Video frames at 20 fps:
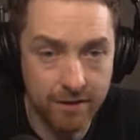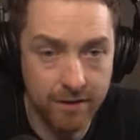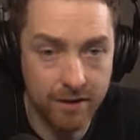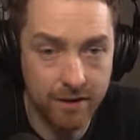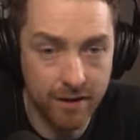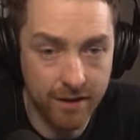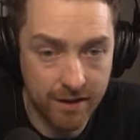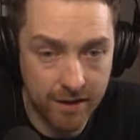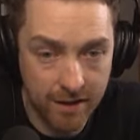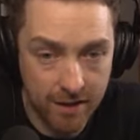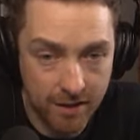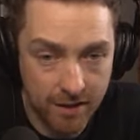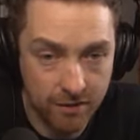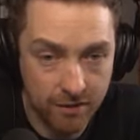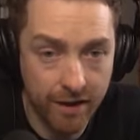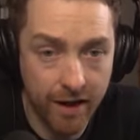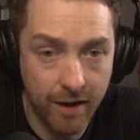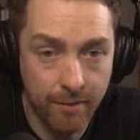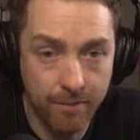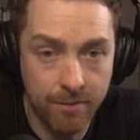I think it's easier
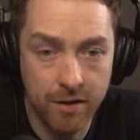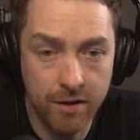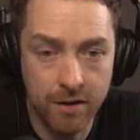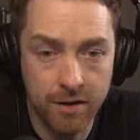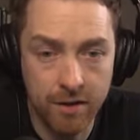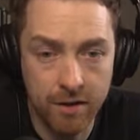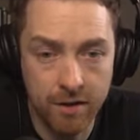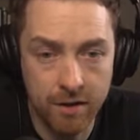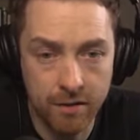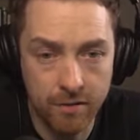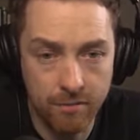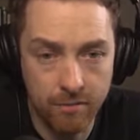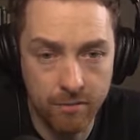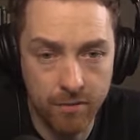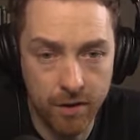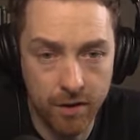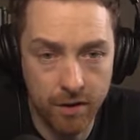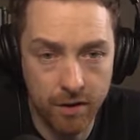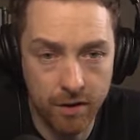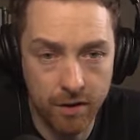kept. But